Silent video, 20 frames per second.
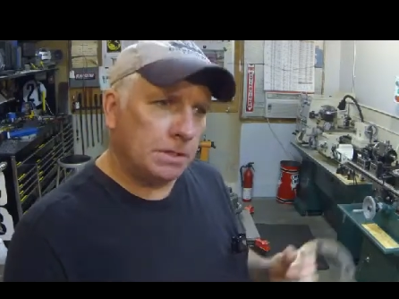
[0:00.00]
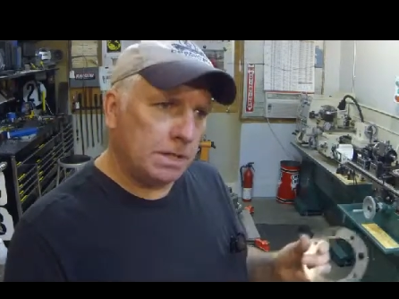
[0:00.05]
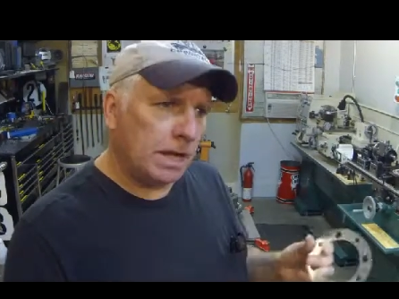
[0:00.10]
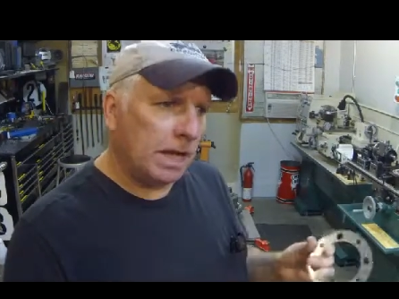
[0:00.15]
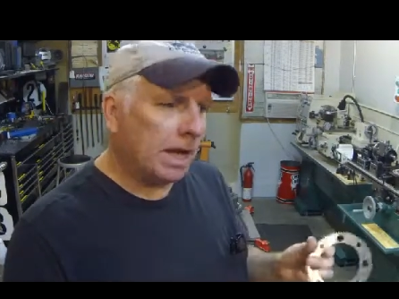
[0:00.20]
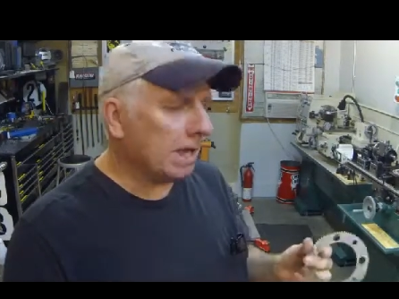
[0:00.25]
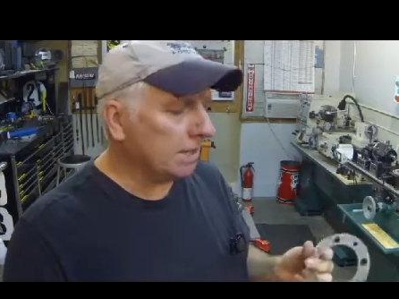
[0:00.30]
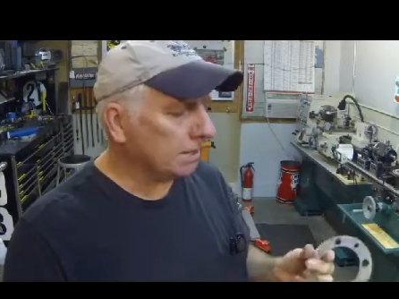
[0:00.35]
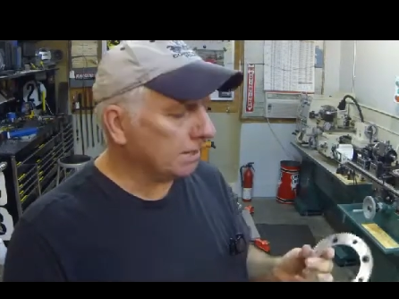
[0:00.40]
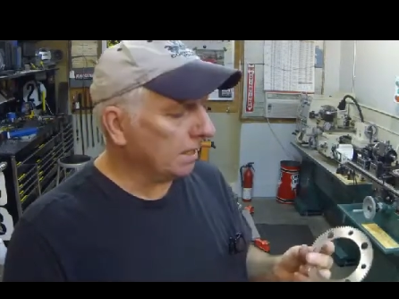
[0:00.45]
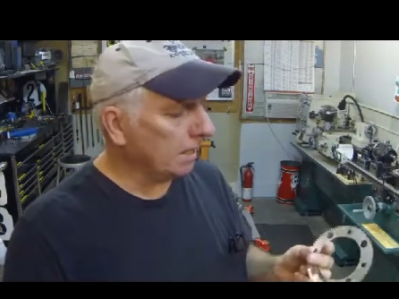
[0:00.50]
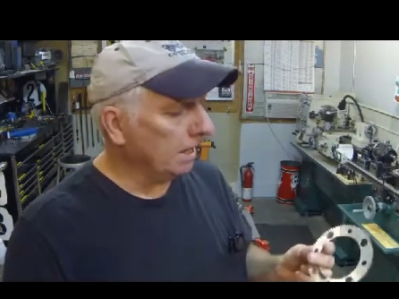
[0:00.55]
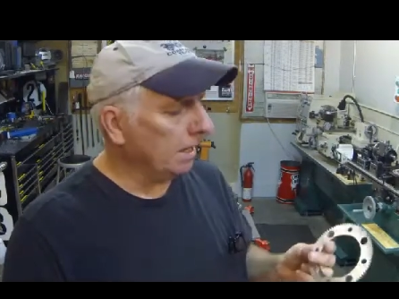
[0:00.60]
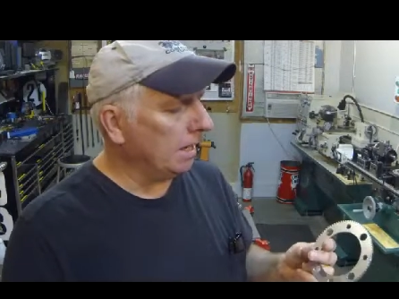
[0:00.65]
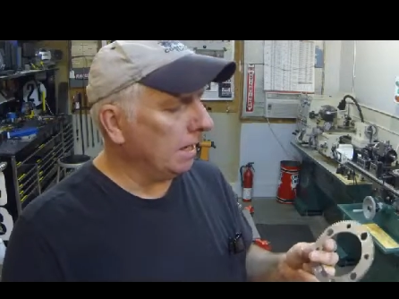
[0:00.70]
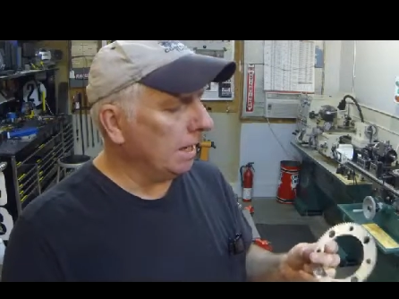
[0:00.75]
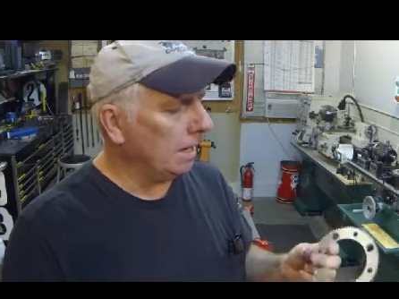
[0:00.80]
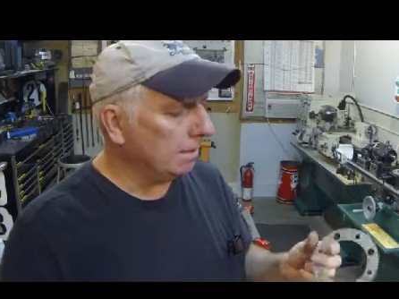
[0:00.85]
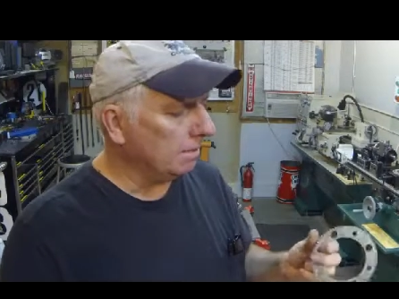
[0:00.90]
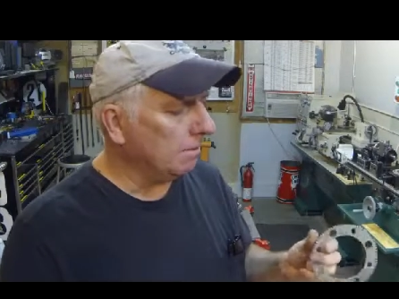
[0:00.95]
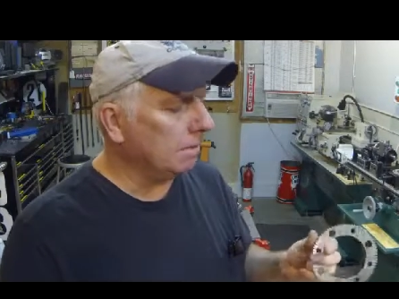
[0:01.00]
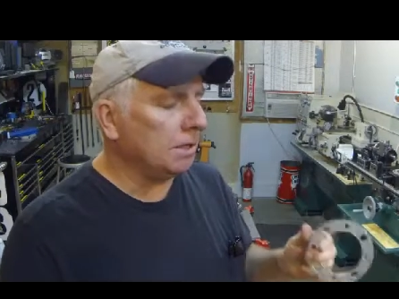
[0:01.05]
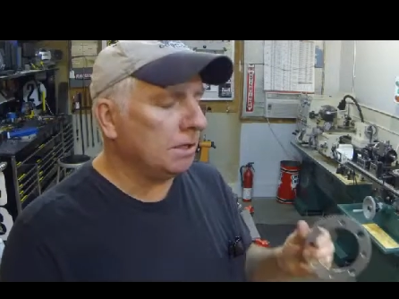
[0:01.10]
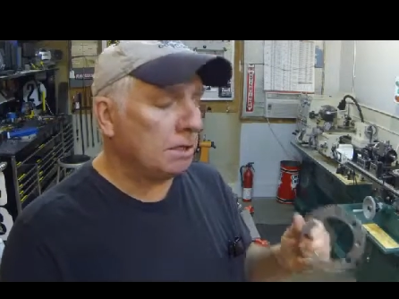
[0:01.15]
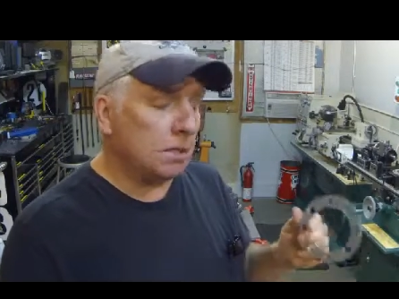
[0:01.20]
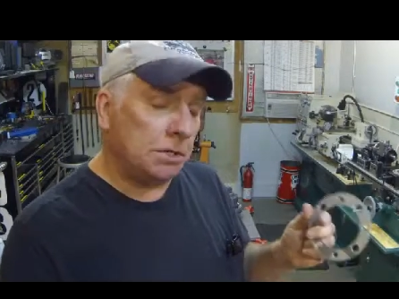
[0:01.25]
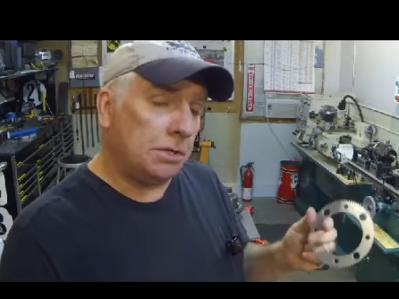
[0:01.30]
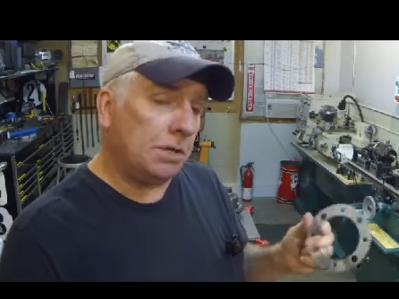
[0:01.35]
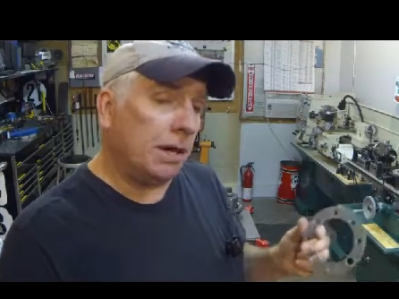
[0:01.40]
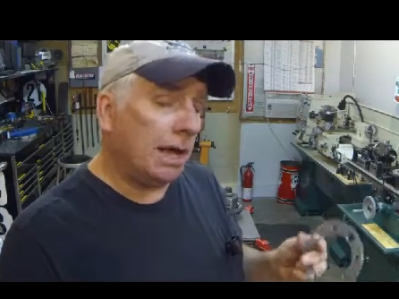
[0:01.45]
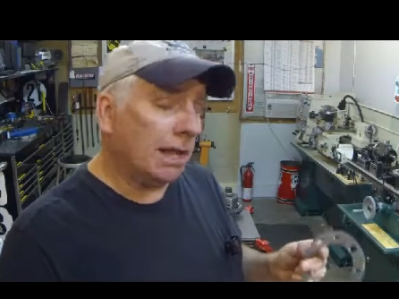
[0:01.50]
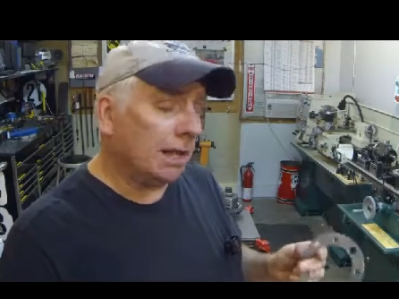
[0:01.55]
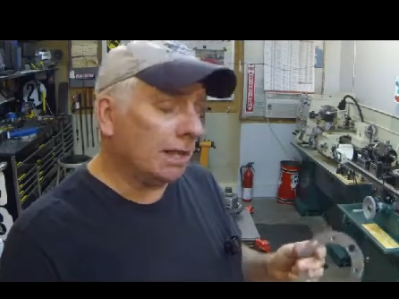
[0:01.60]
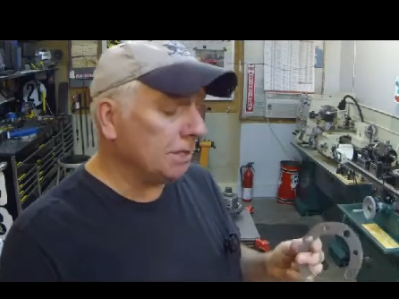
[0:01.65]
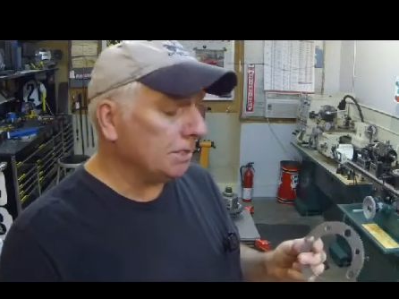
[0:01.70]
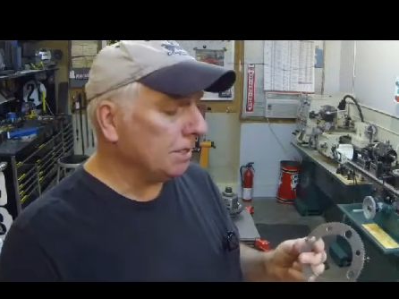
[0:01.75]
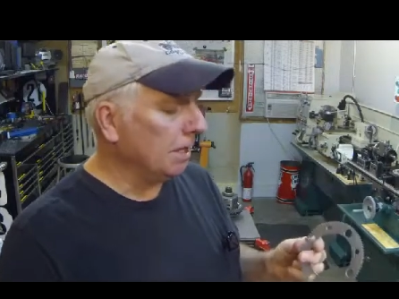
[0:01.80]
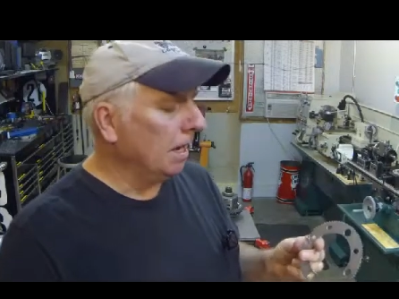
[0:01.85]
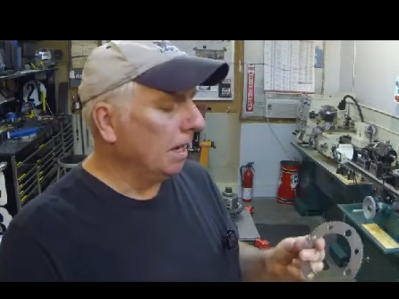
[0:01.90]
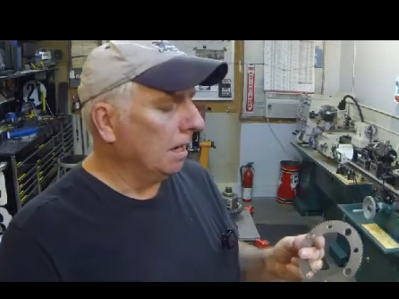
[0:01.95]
task and the challenge.